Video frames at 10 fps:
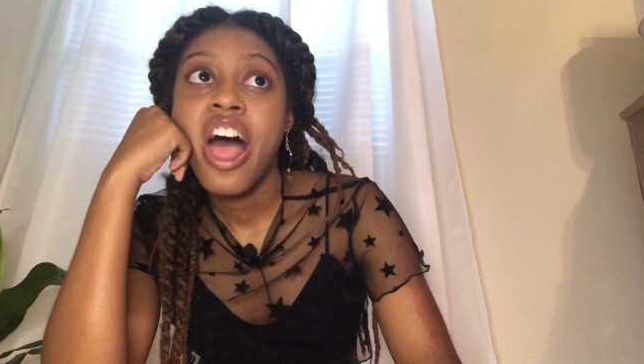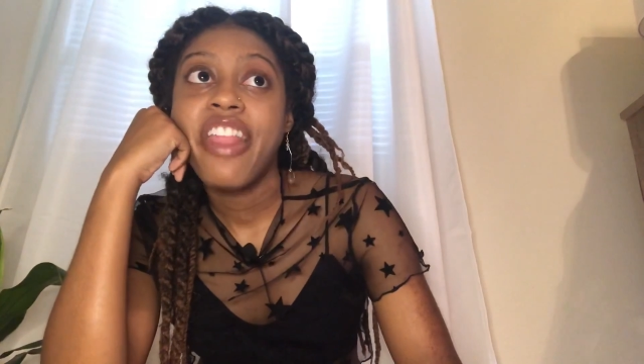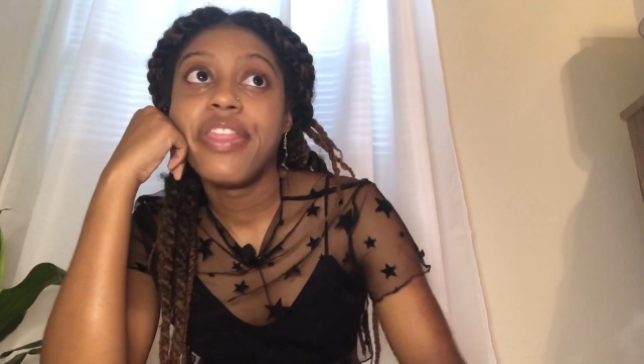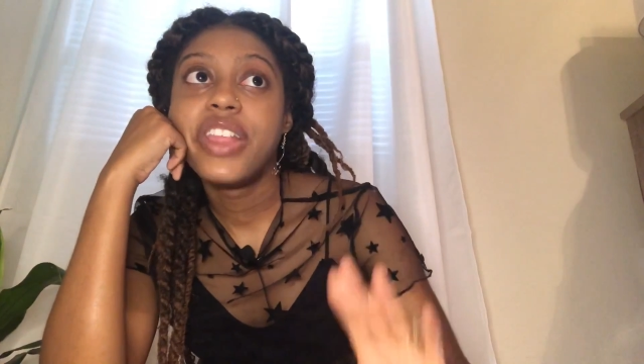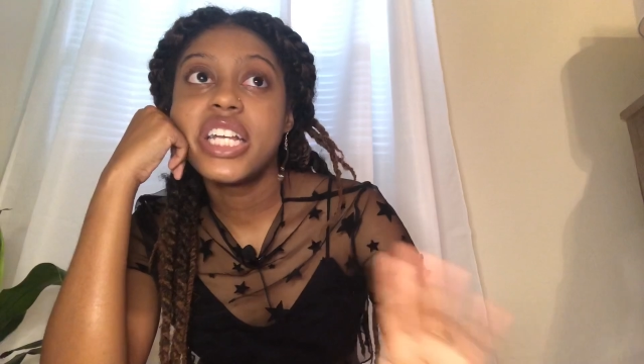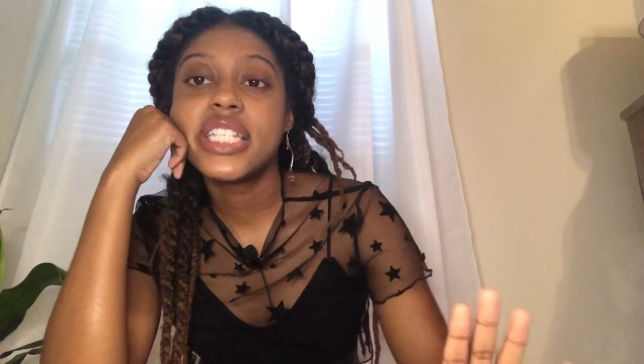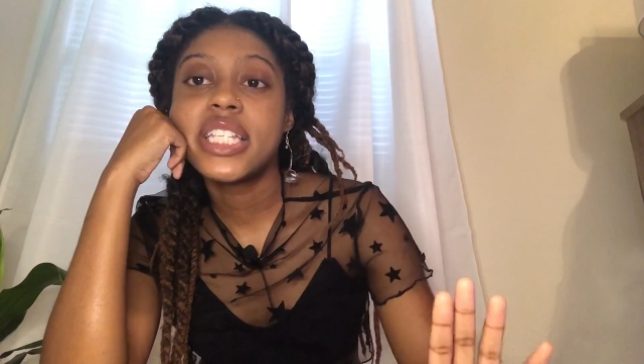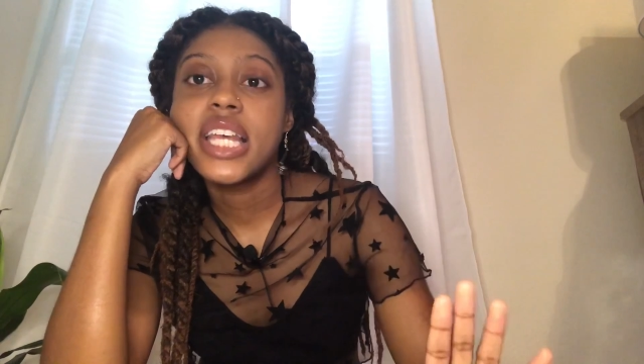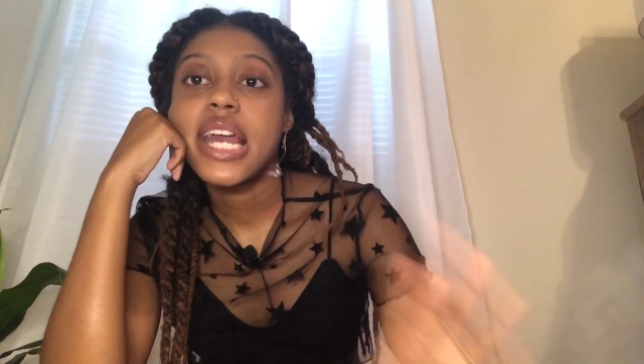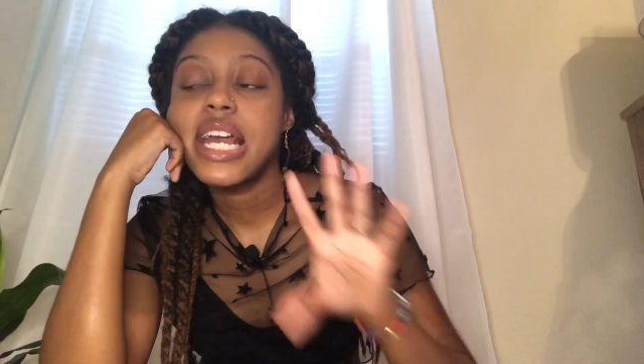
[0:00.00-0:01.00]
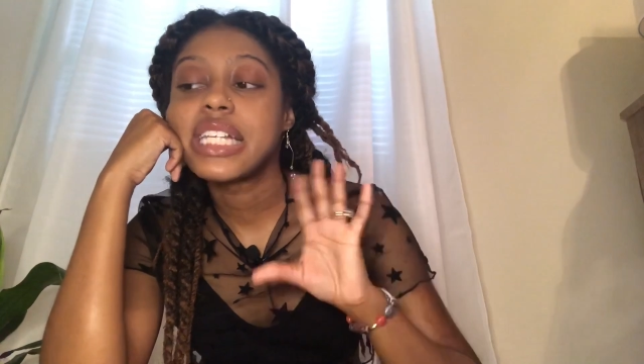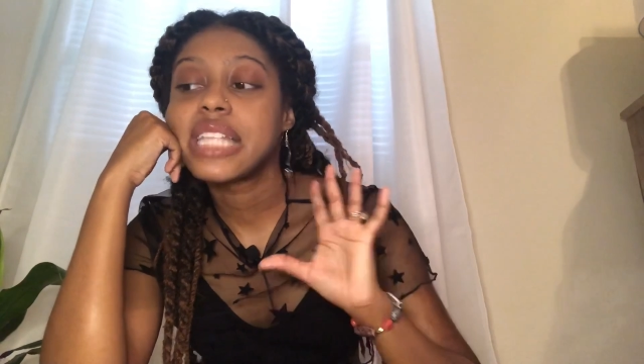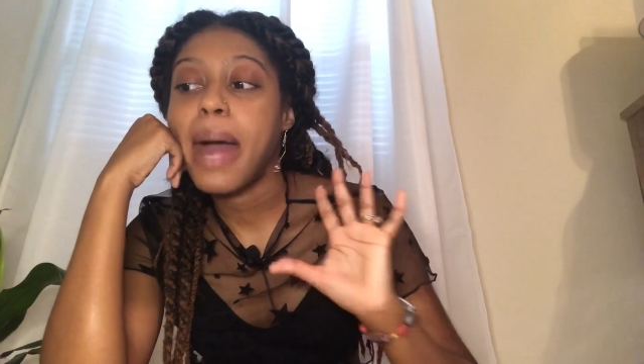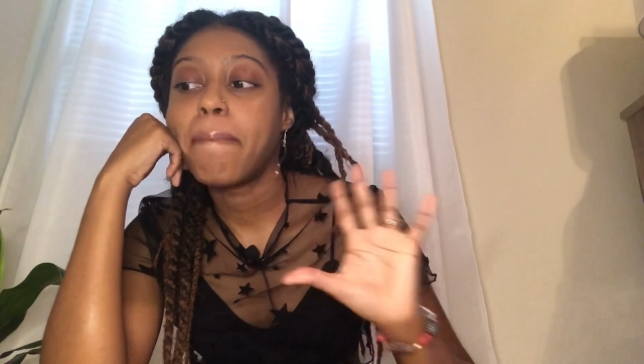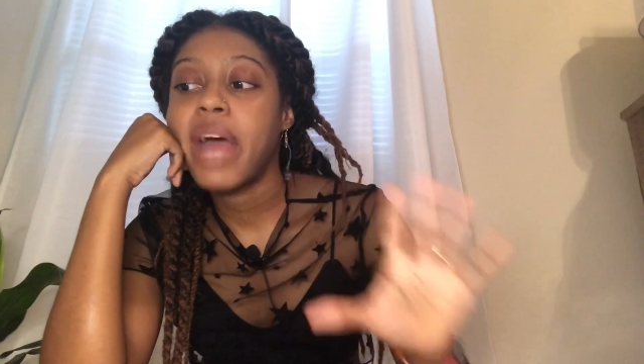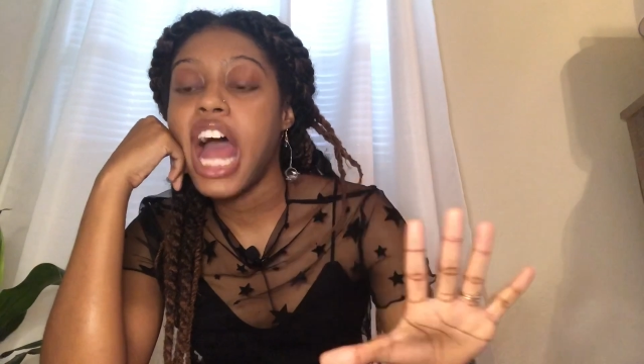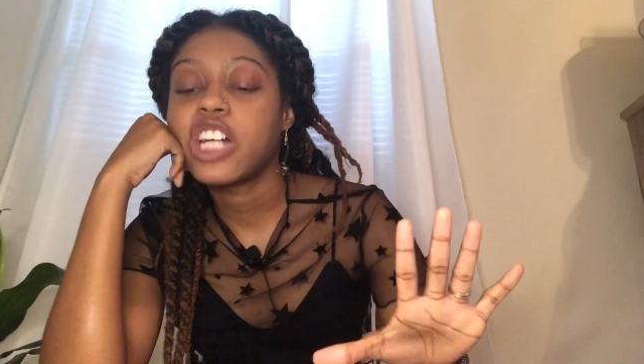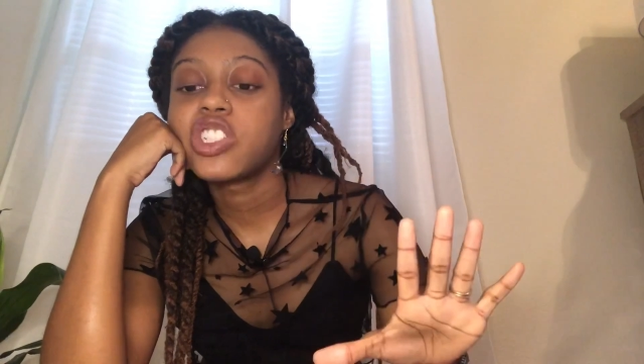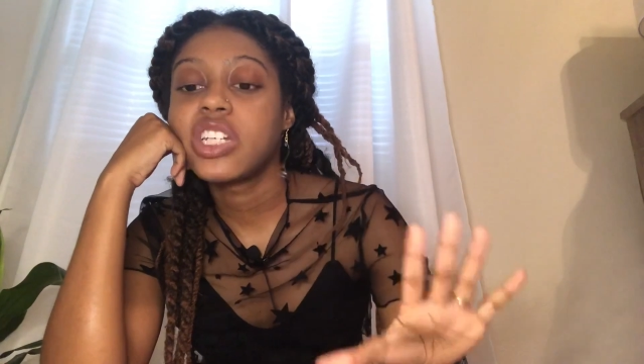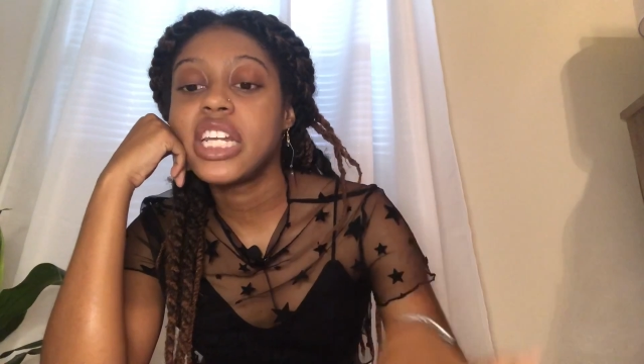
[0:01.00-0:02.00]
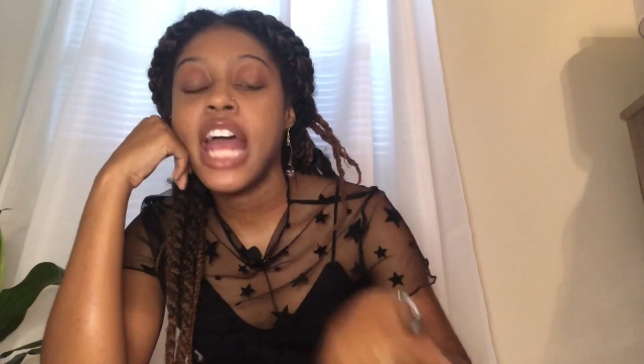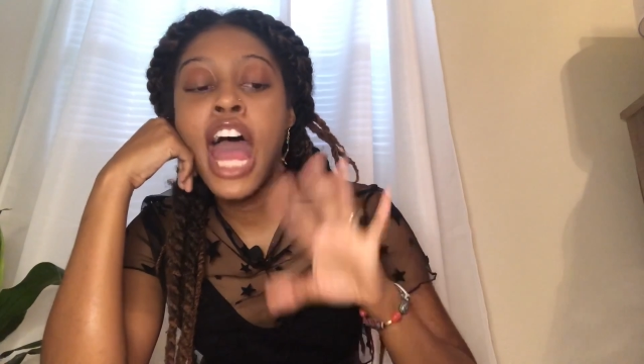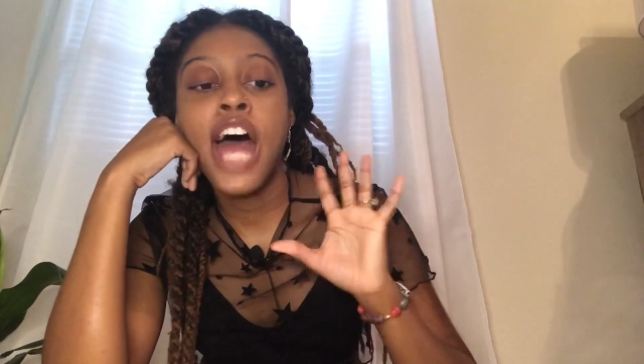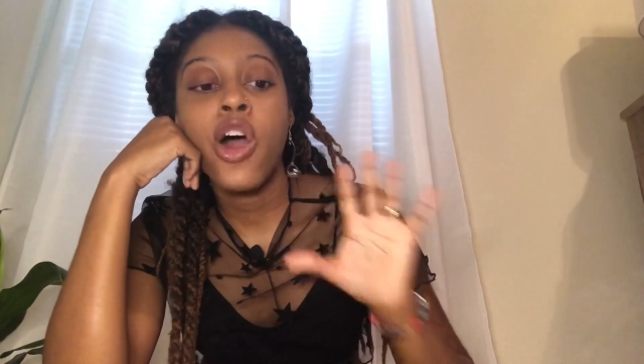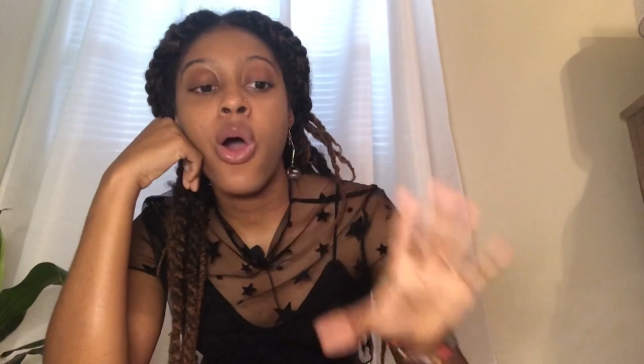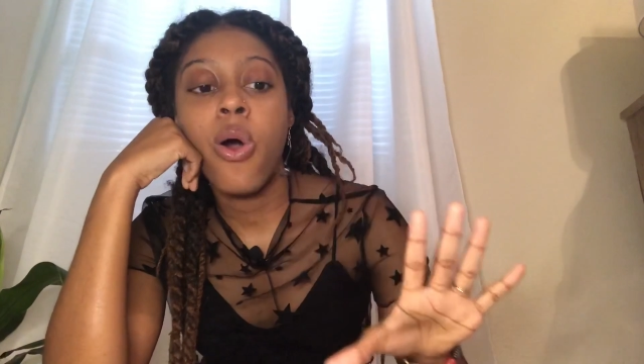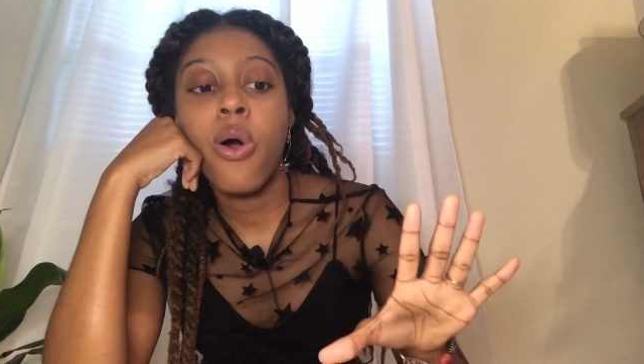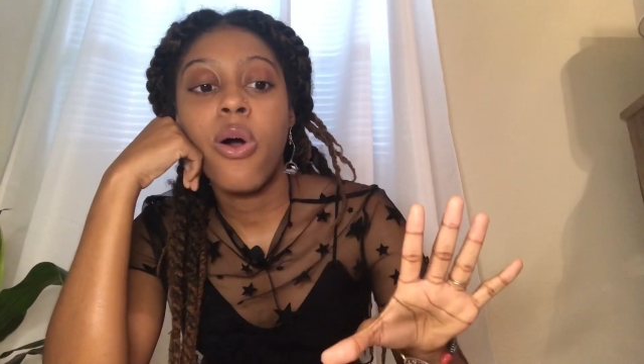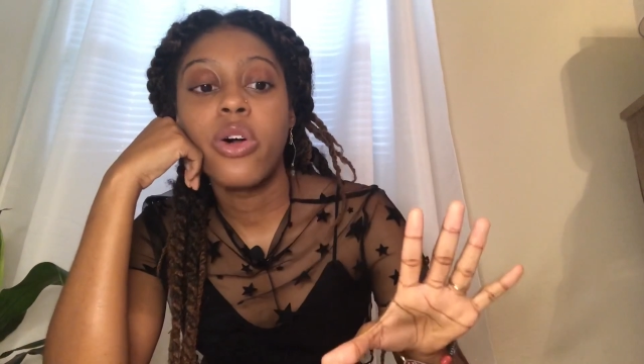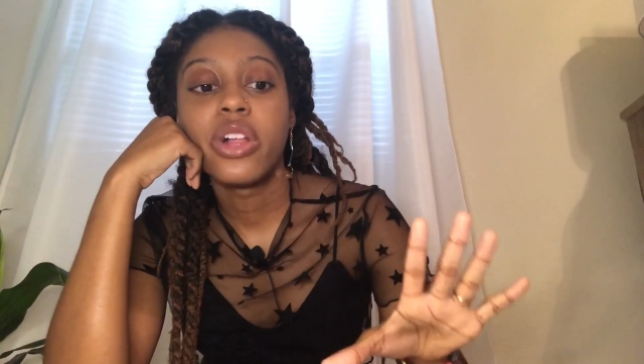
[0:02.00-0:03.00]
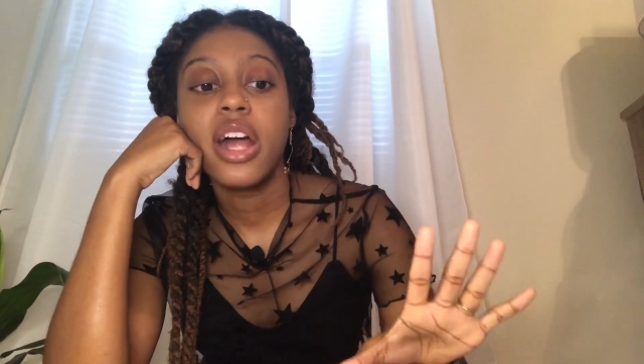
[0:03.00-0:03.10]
this is not passionate at all.